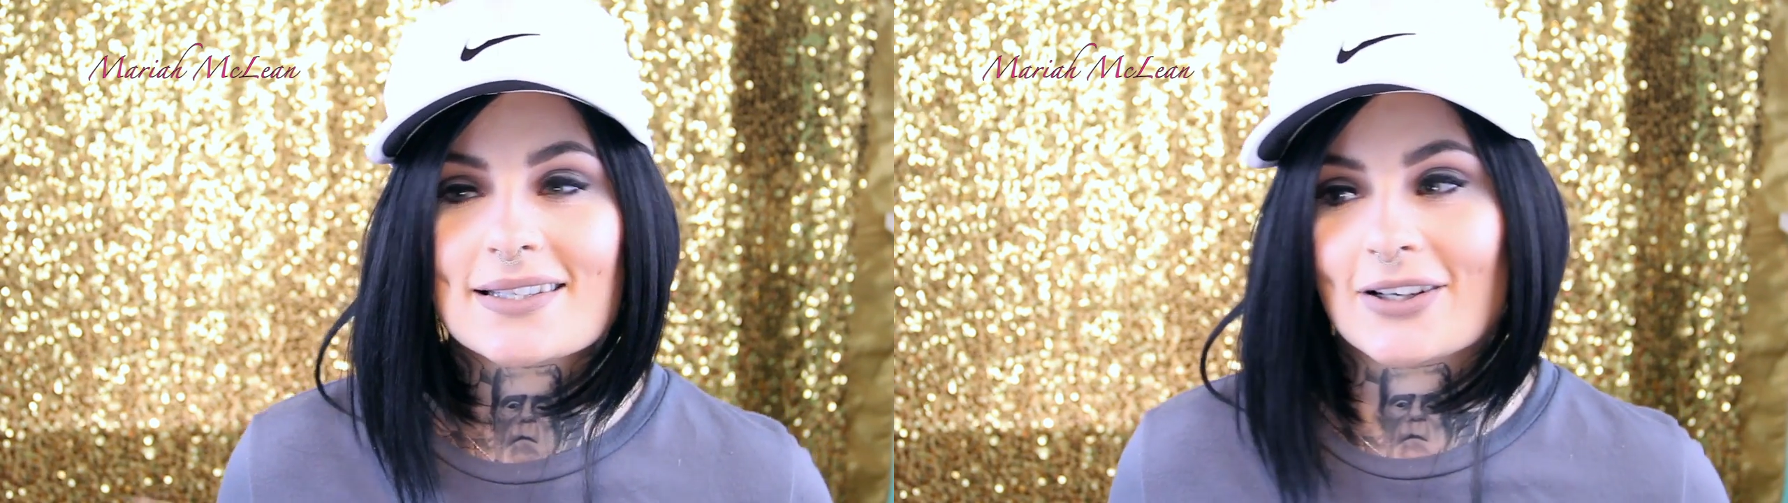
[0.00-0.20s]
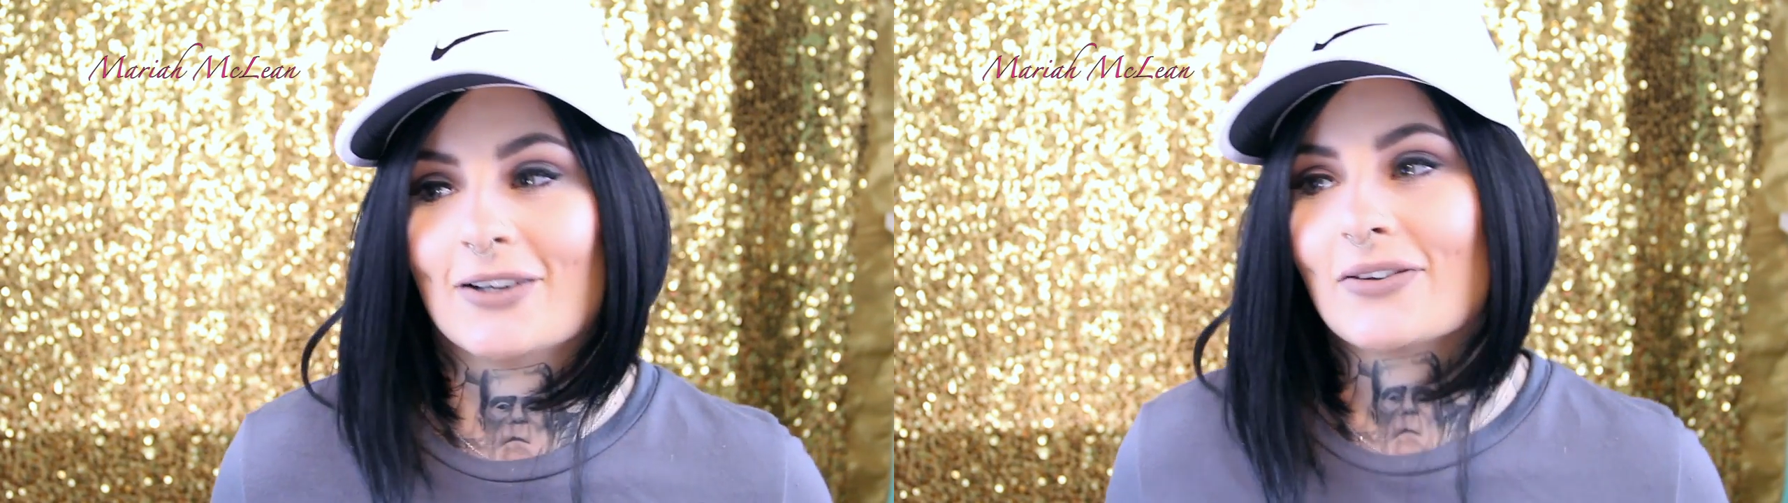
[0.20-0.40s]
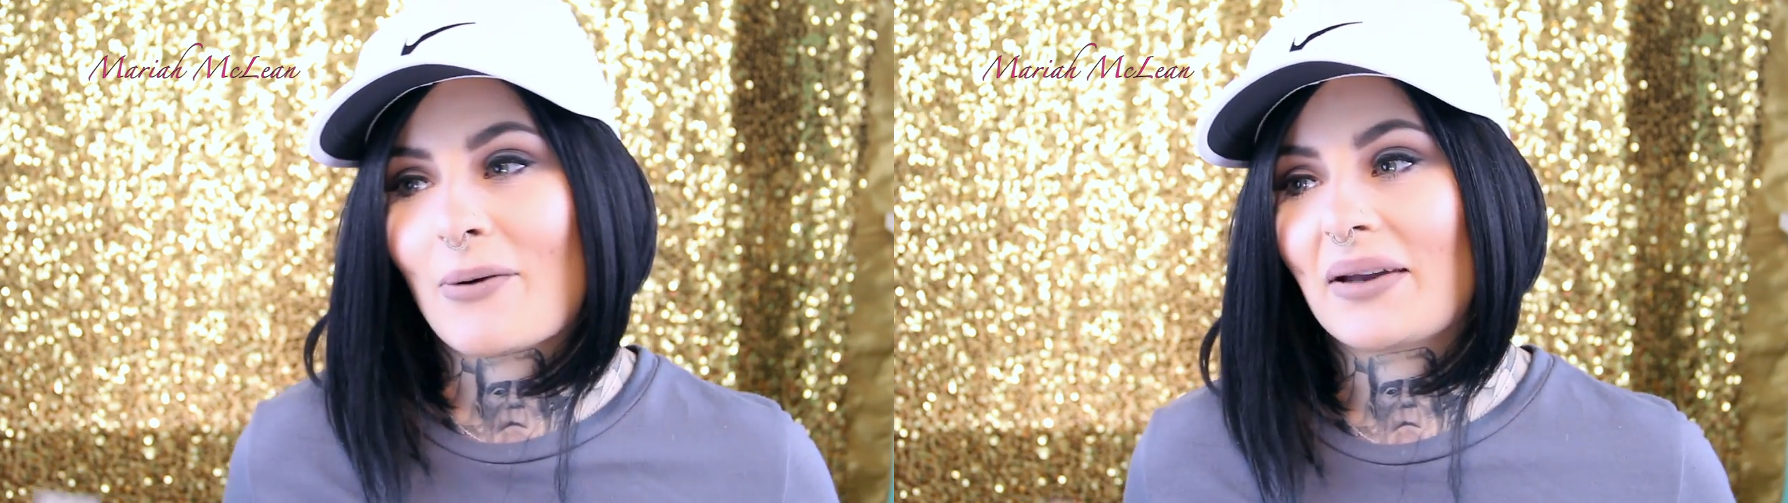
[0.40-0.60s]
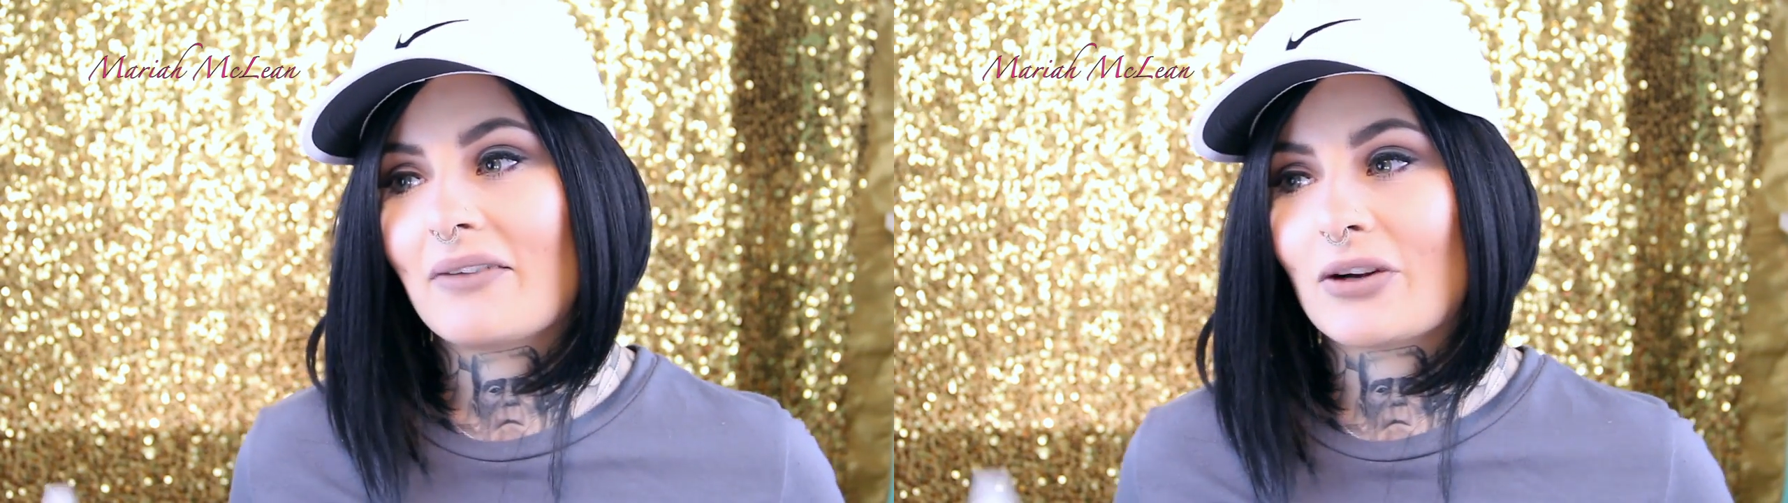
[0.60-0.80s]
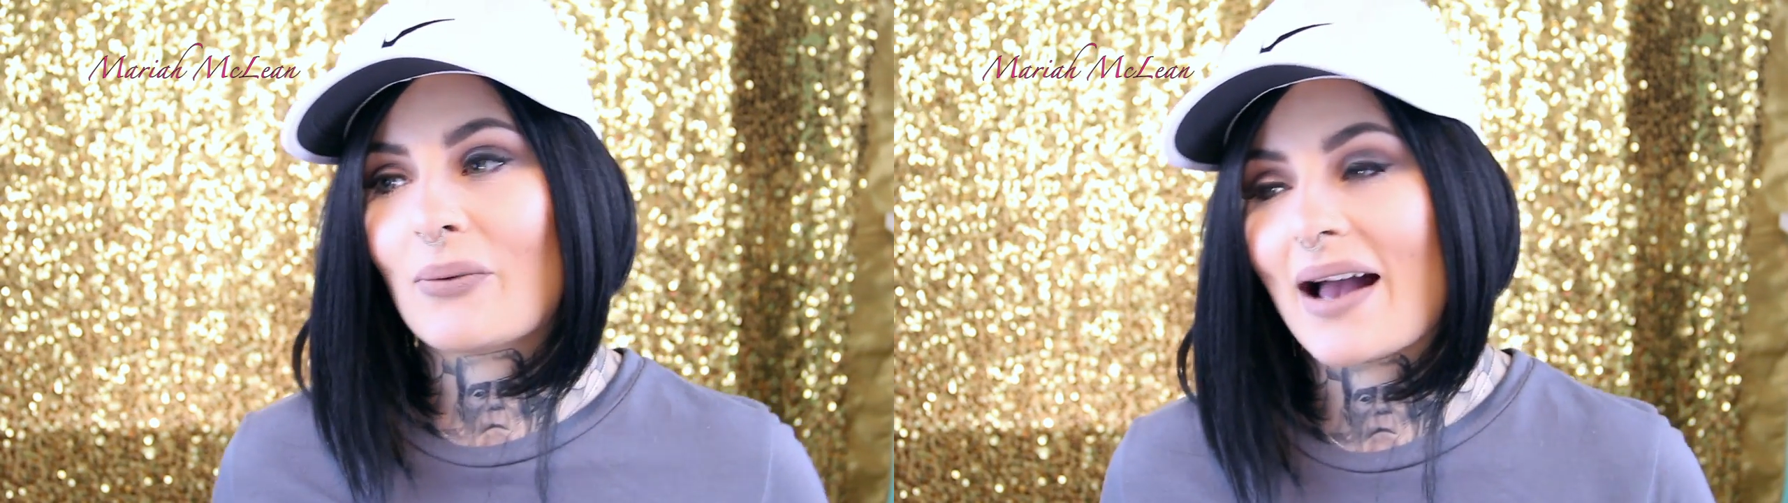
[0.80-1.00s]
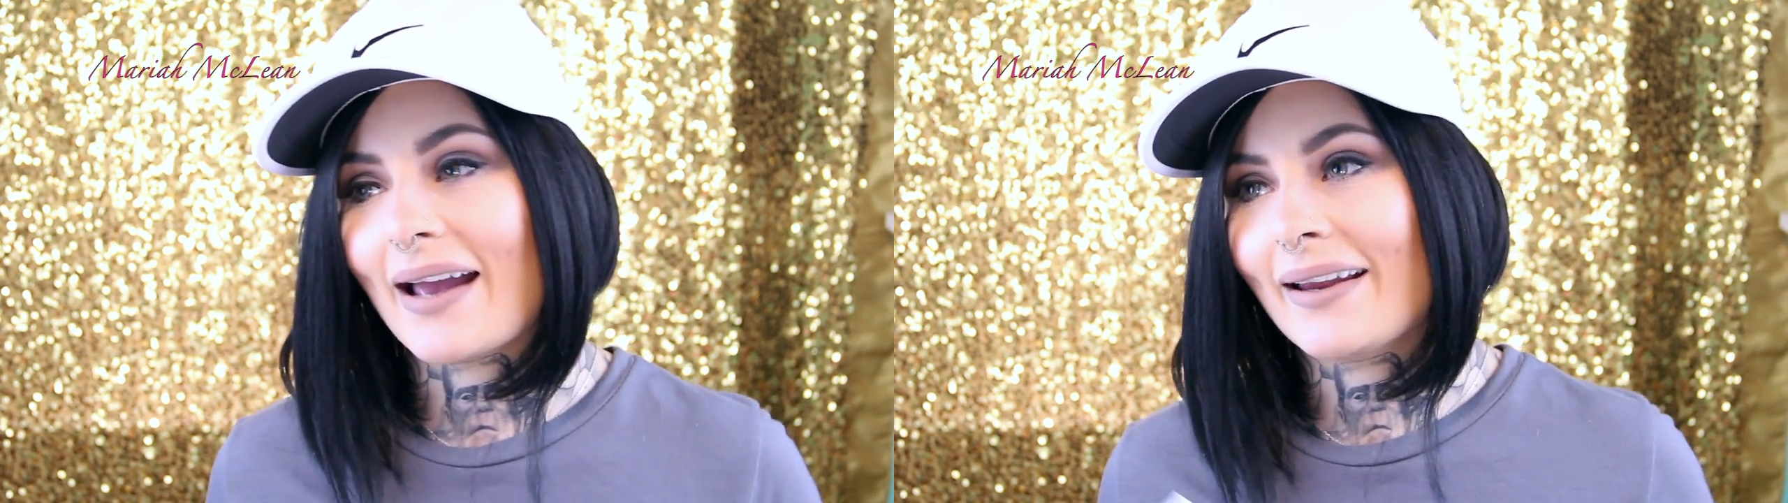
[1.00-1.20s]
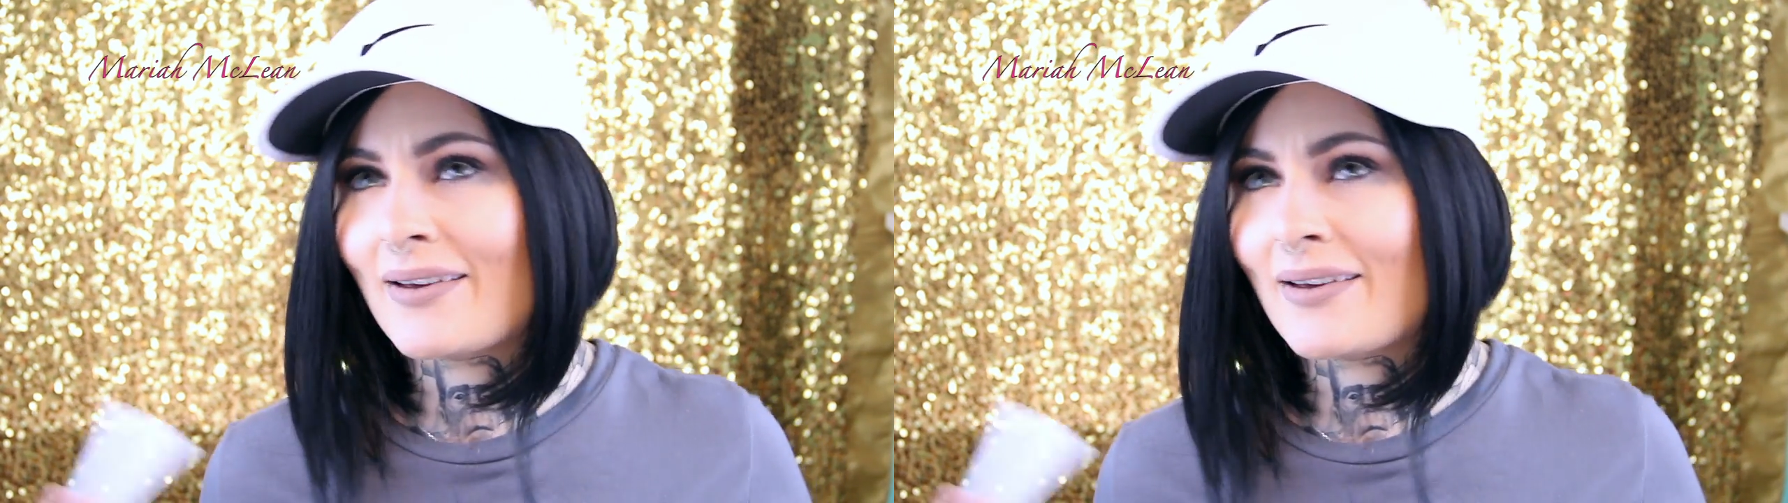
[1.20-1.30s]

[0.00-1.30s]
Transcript: you know, that would give it away.